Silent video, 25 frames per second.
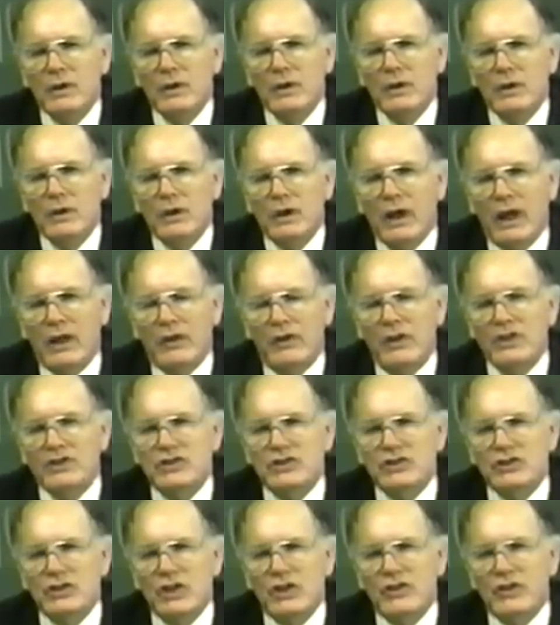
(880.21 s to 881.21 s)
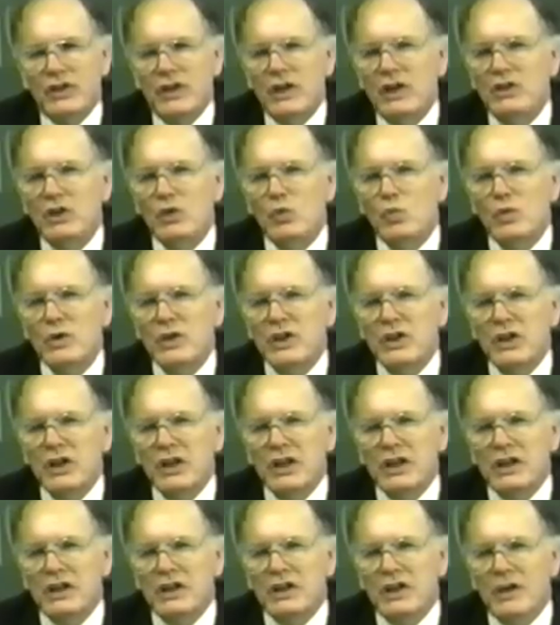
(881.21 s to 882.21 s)
And this is the thing that we
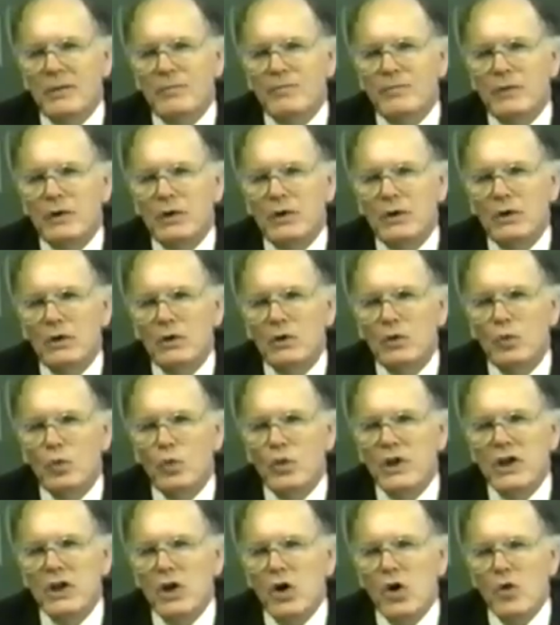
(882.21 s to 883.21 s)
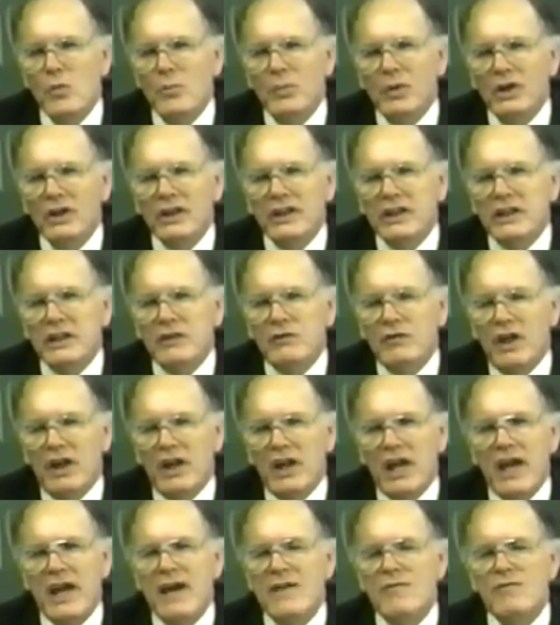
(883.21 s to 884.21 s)
need. We don't believe that
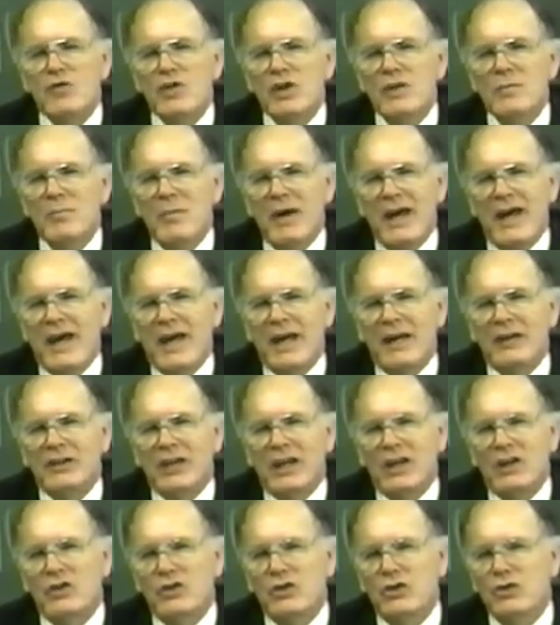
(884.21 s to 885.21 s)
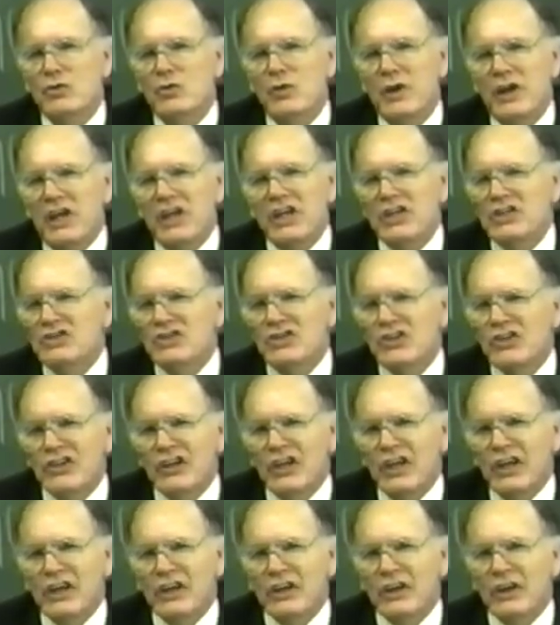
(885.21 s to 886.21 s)
every man can do his
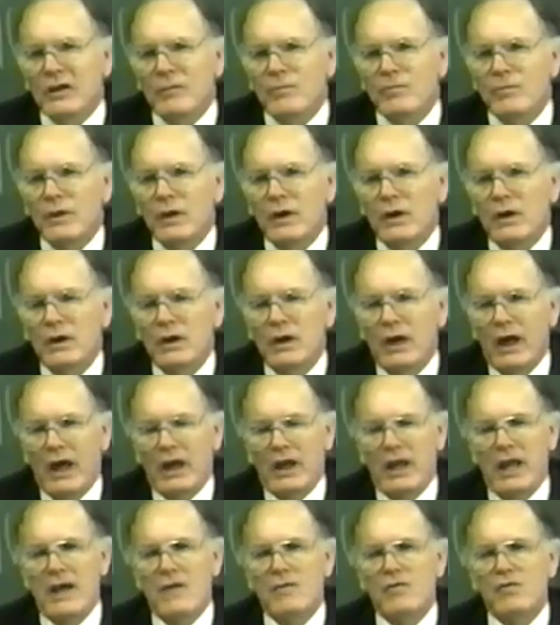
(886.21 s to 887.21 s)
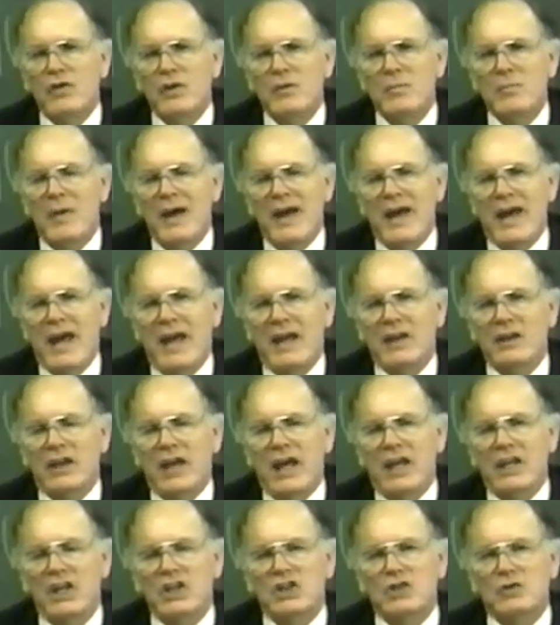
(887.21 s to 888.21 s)
thing and every man
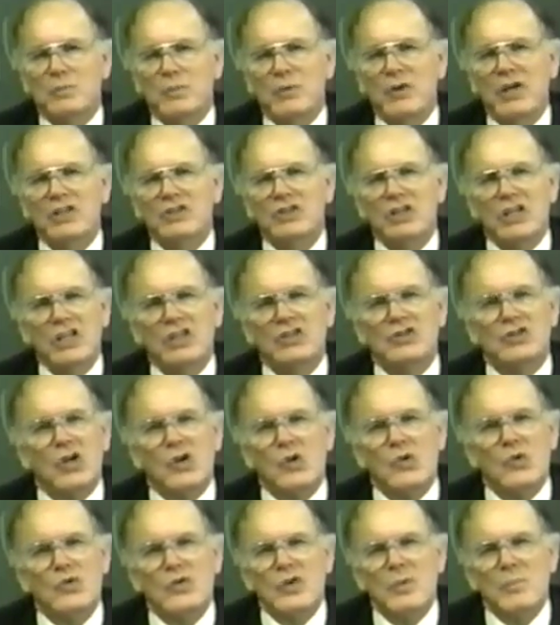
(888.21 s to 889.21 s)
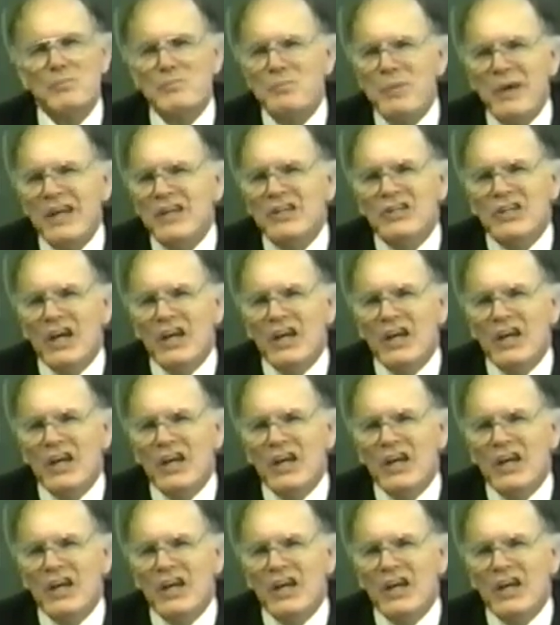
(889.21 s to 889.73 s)
can express his own opinion